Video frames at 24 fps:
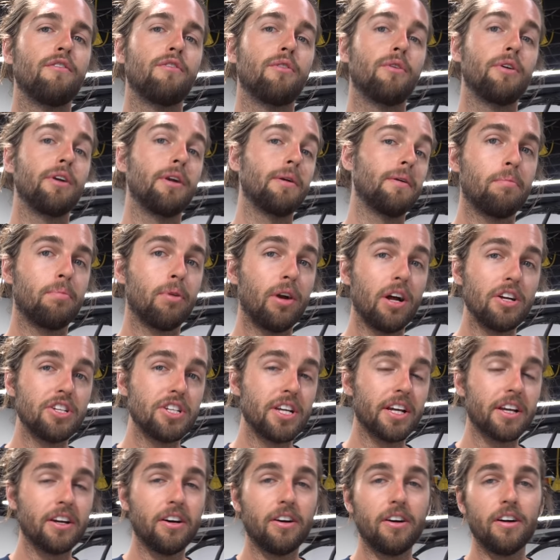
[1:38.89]
for your
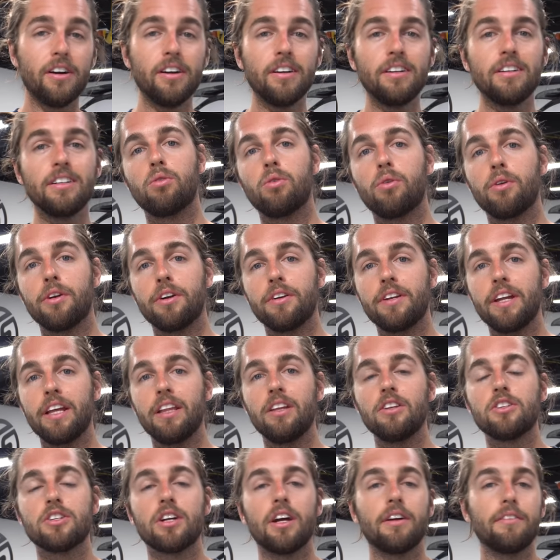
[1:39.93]
project car or your daily
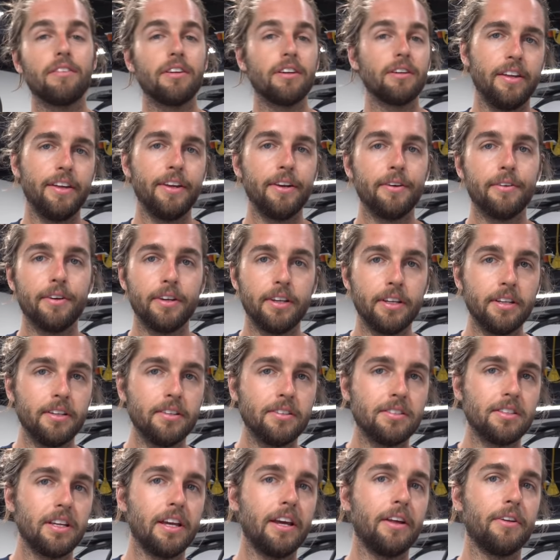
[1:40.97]
driver. Here
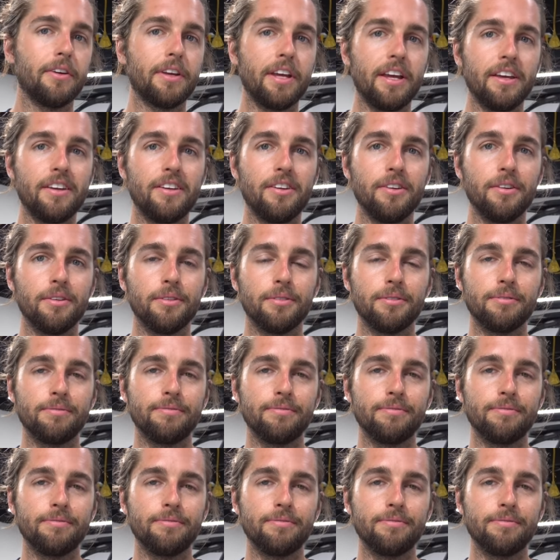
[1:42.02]
is L K Q.